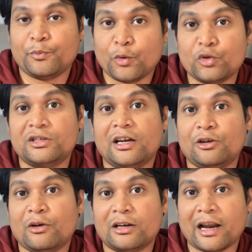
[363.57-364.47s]
post that
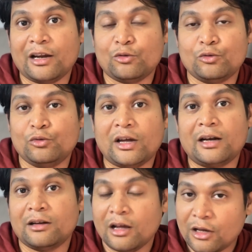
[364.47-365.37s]
you are trying to do
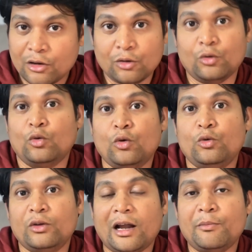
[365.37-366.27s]
that, don't
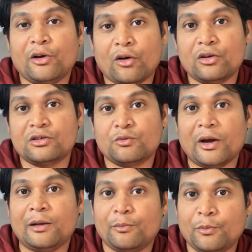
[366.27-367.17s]
do that, because
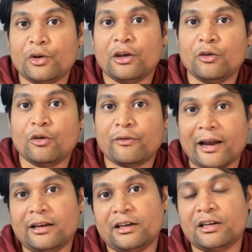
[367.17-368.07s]
while booking your
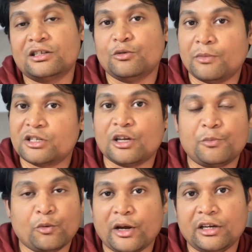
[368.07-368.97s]
flight tickets you must have
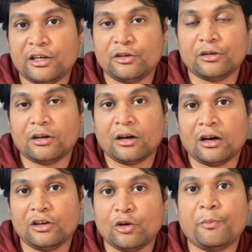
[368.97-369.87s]
provided
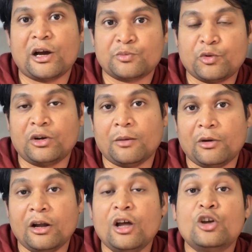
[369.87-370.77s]
your passport
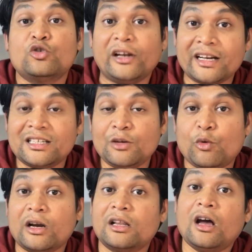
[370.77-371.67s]
number. So let's see
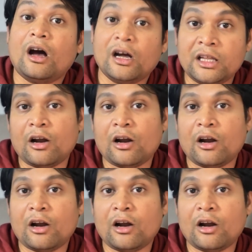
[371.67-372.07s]
what are the other